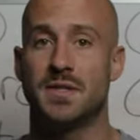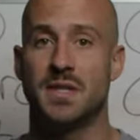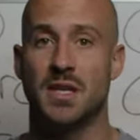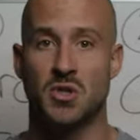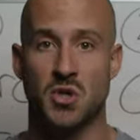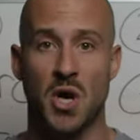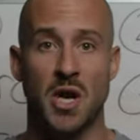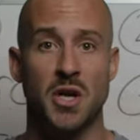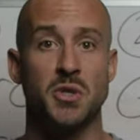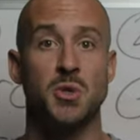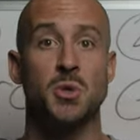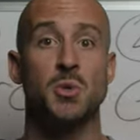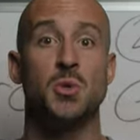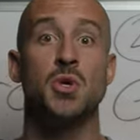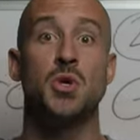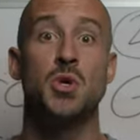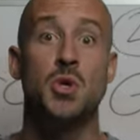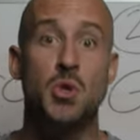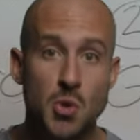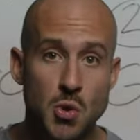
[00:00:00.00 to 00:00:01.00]
They try to do
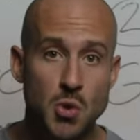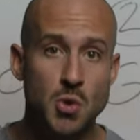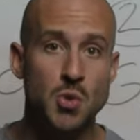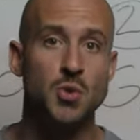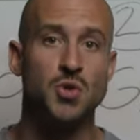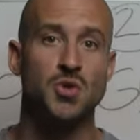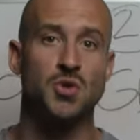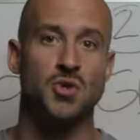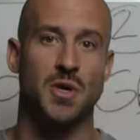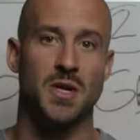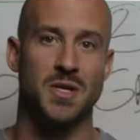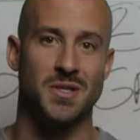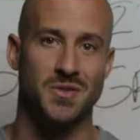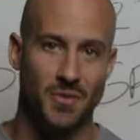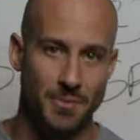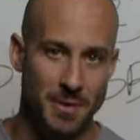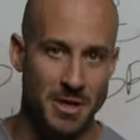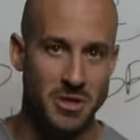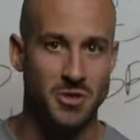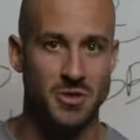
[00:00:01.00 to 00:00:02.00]
huge
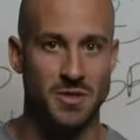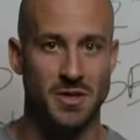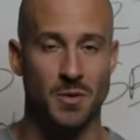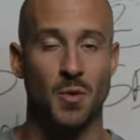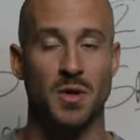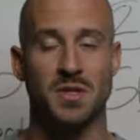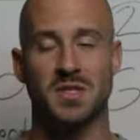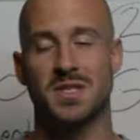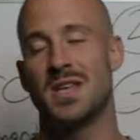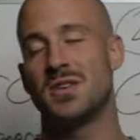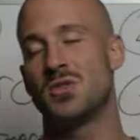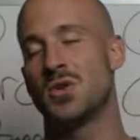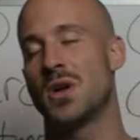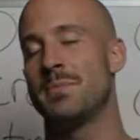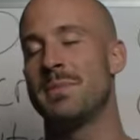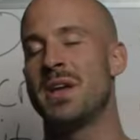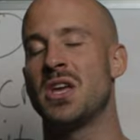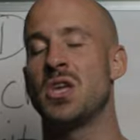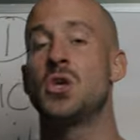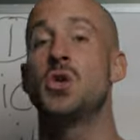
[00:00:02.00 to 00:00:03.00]
transformations at once. They try to
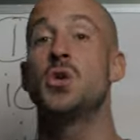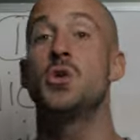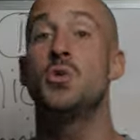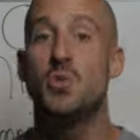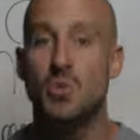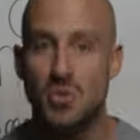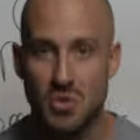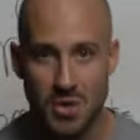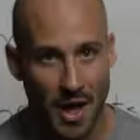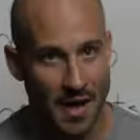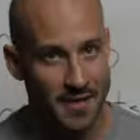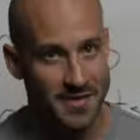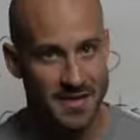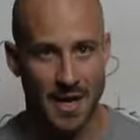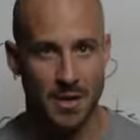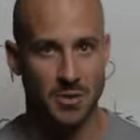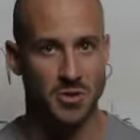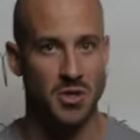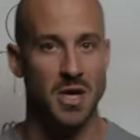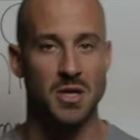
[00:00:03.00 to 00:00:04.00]
make huge
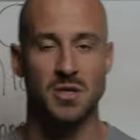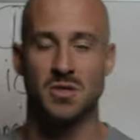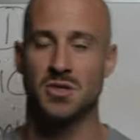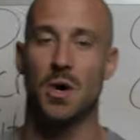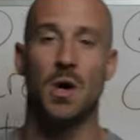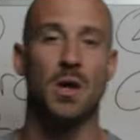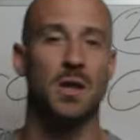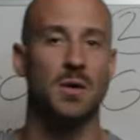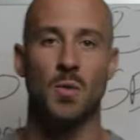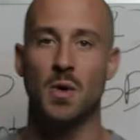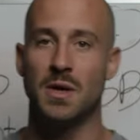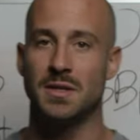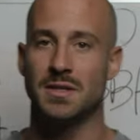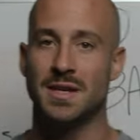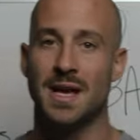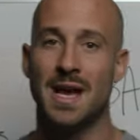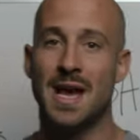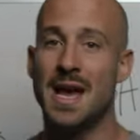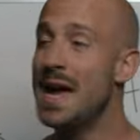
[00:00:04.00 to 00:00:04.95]
lifestyle changes all at once.